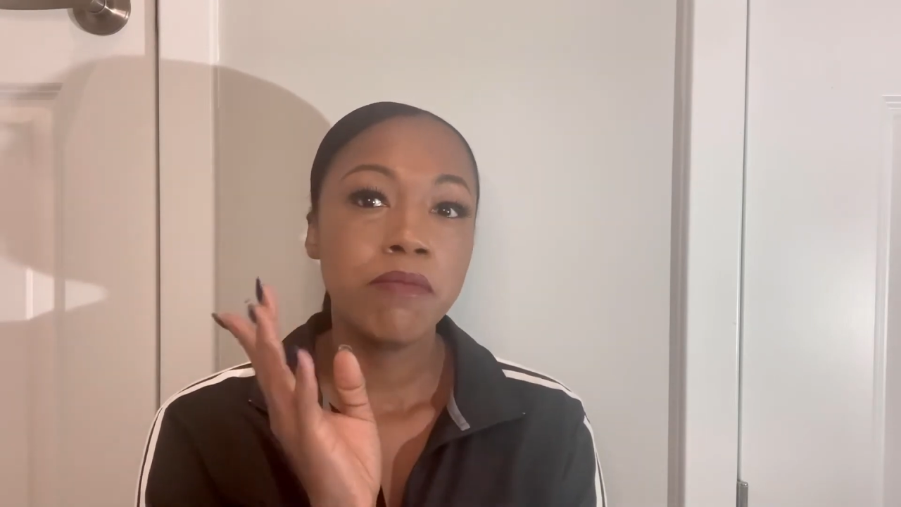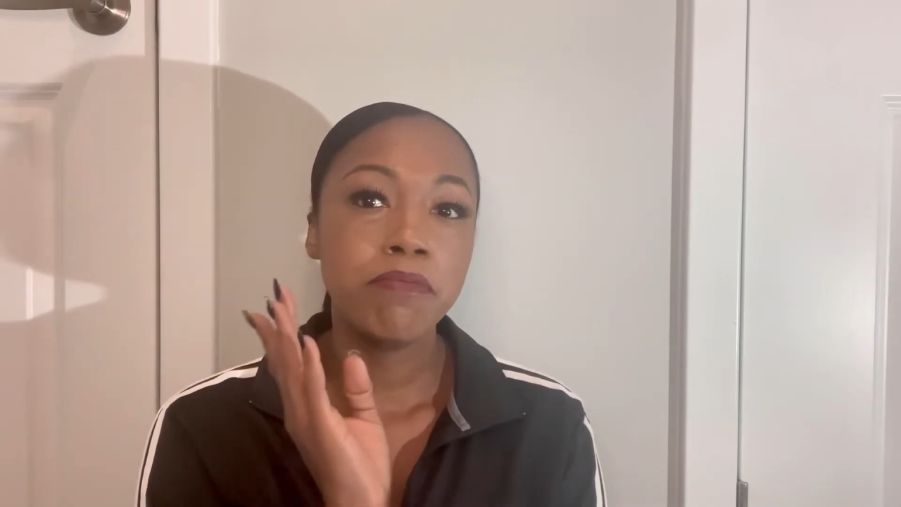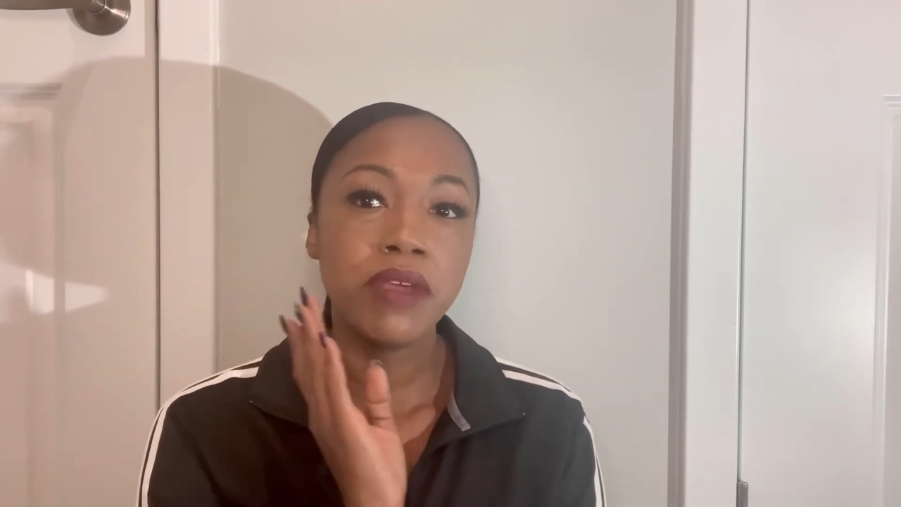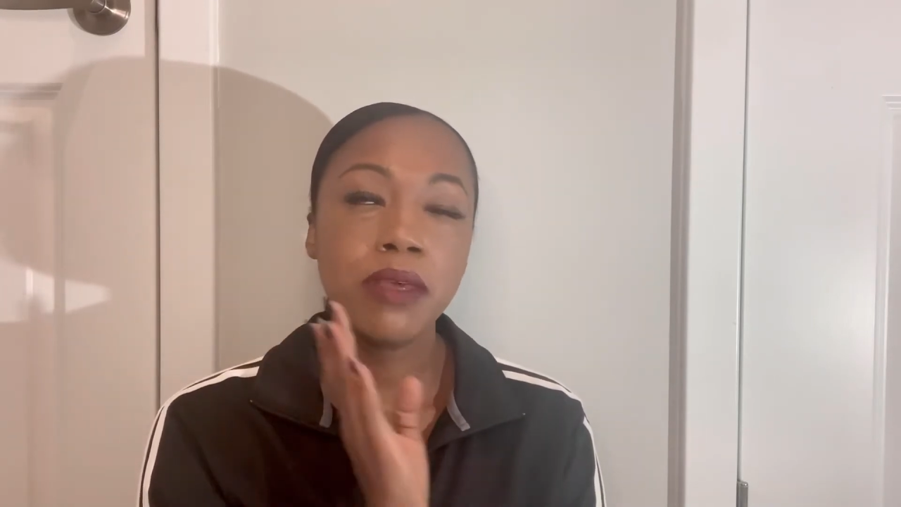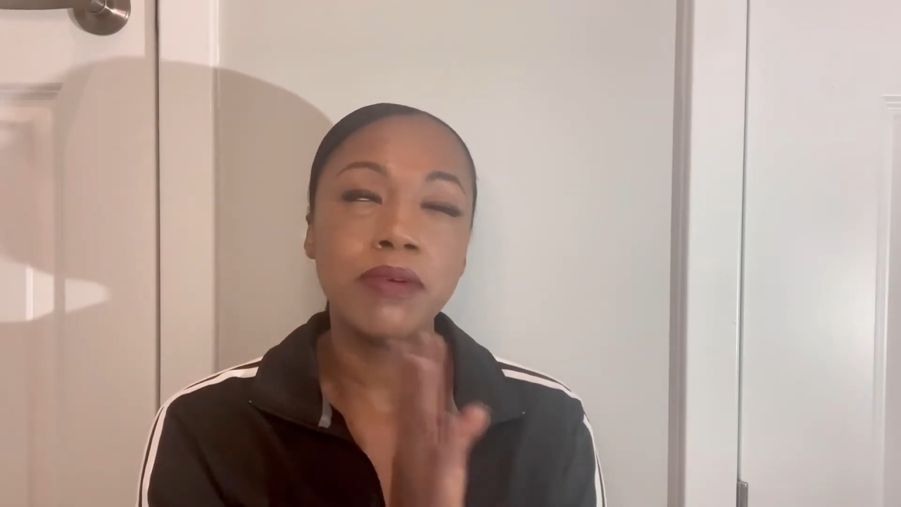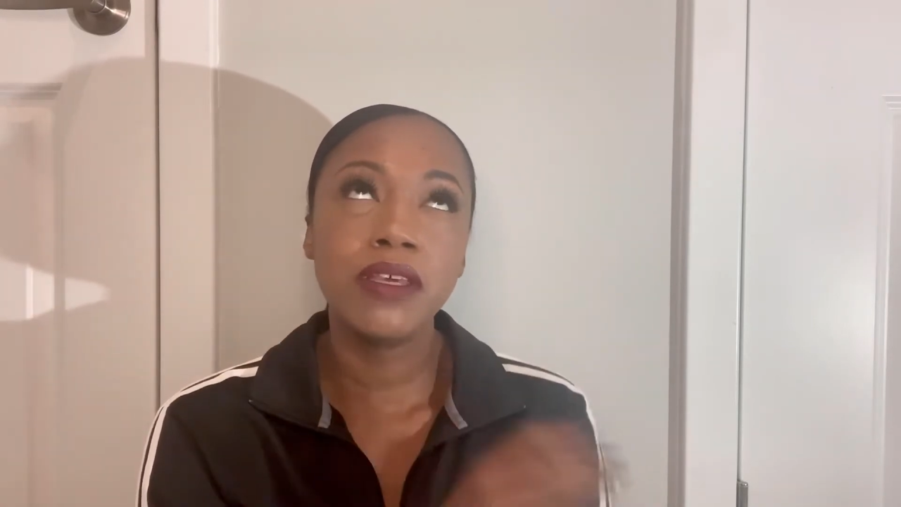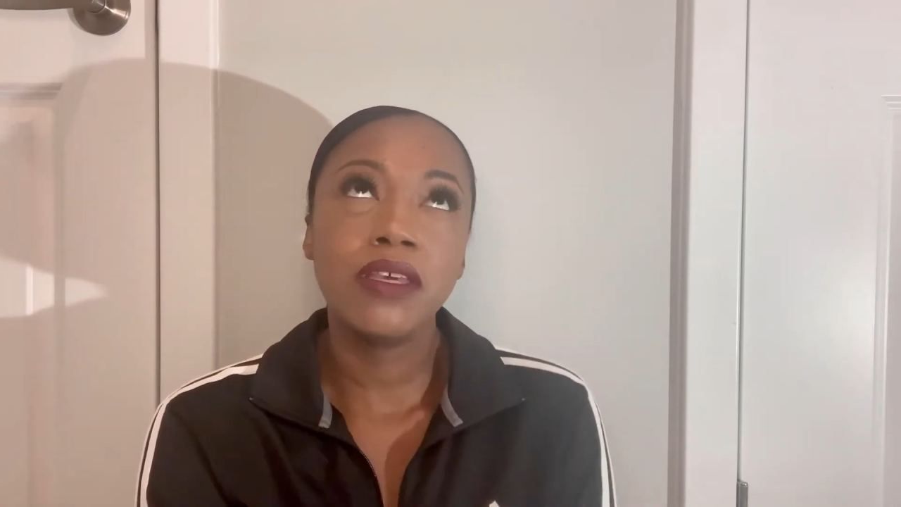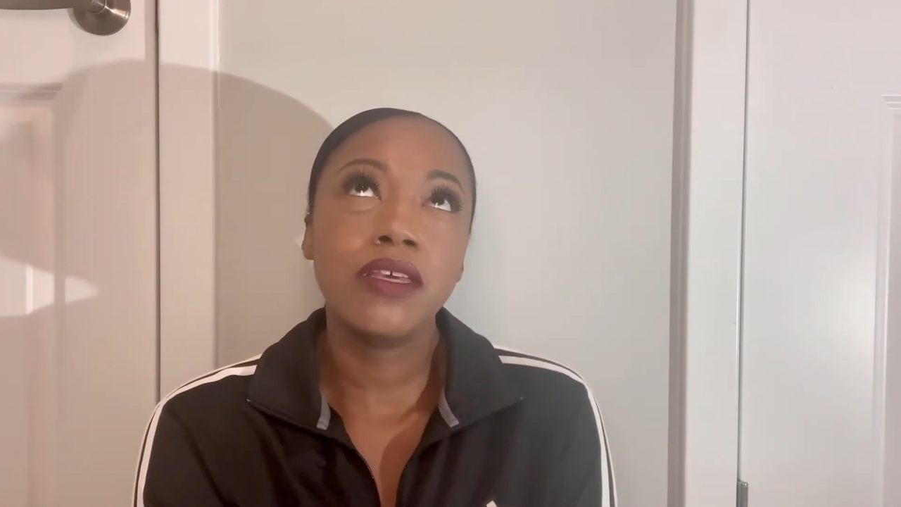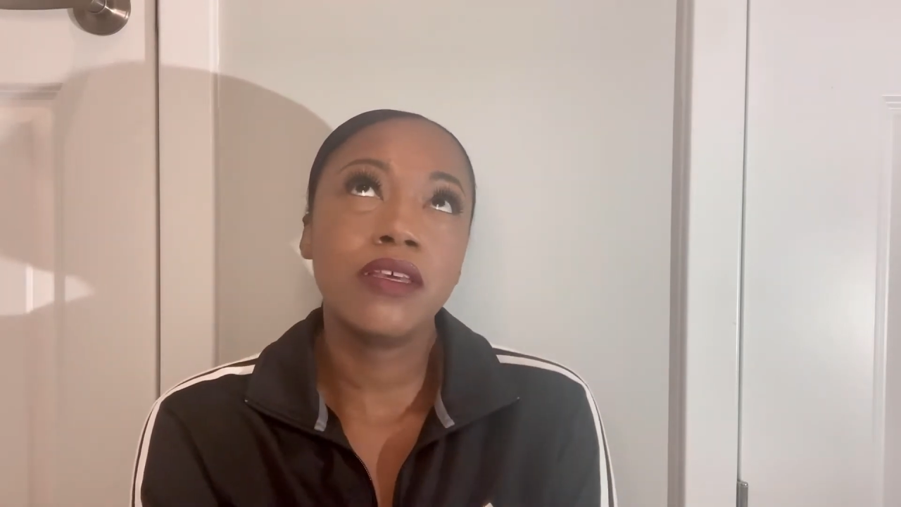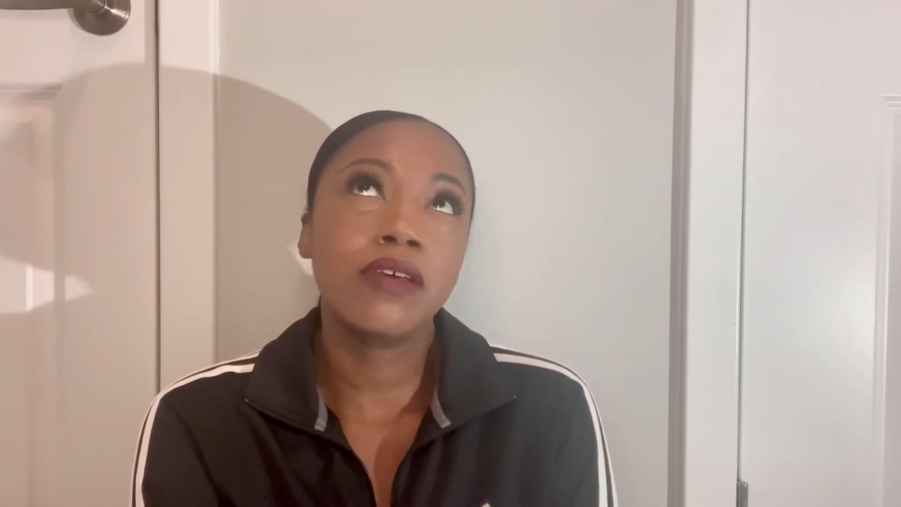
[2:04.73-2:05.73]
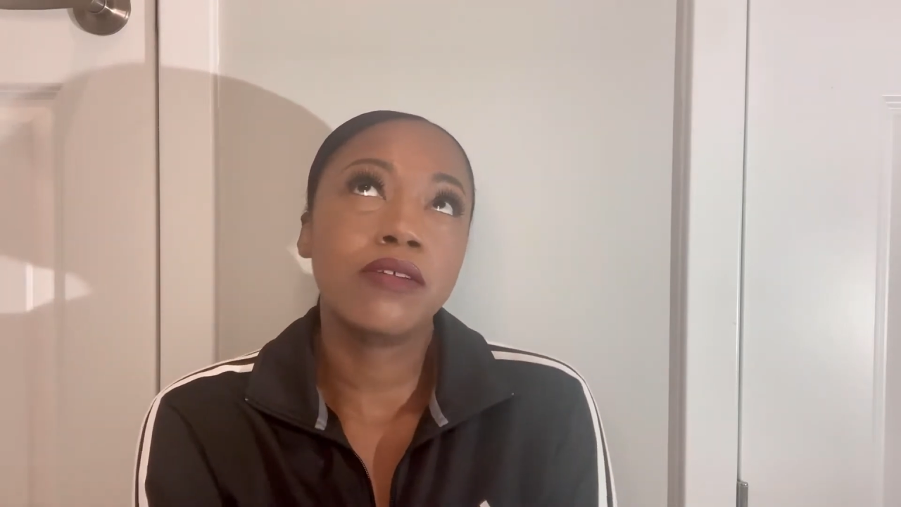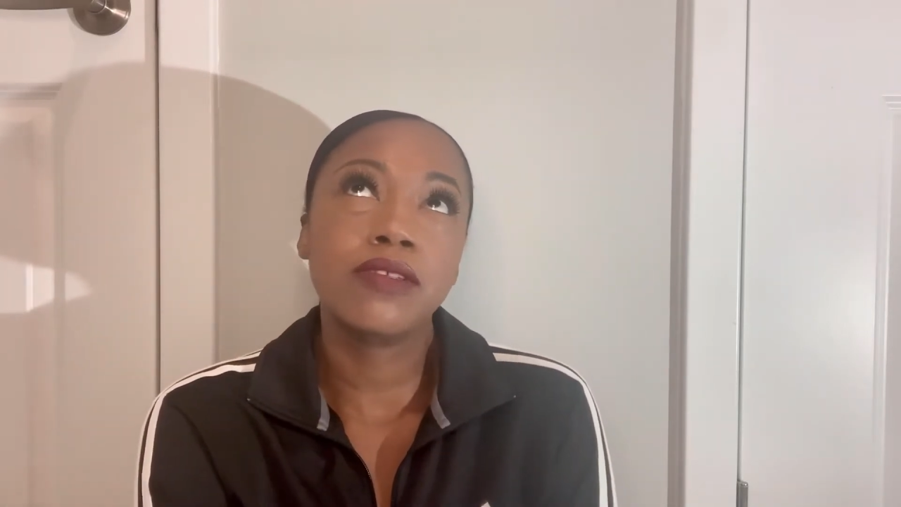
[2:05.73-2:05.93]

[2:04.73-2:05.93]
maybe, you know,